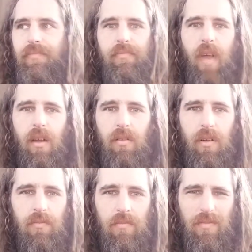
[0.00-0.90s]
I don't know,
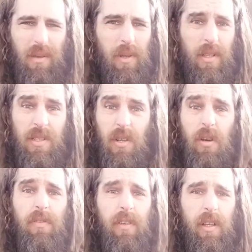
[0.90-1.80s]
maybe it's a
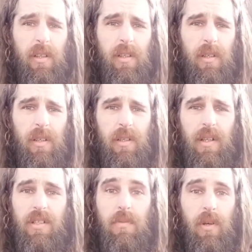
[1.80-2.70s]
girlfriend
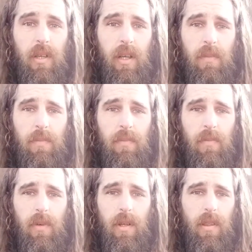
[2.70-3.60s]
that you broke up
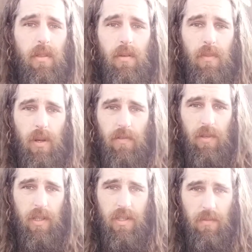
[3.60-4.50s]
with or a boyfriend
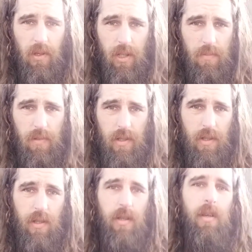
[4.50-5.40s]
that you broke up with,
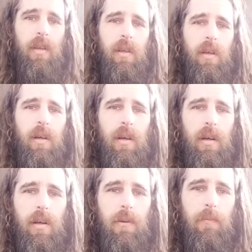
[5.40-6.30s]

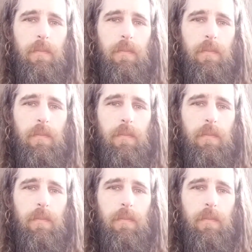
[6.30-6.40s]
or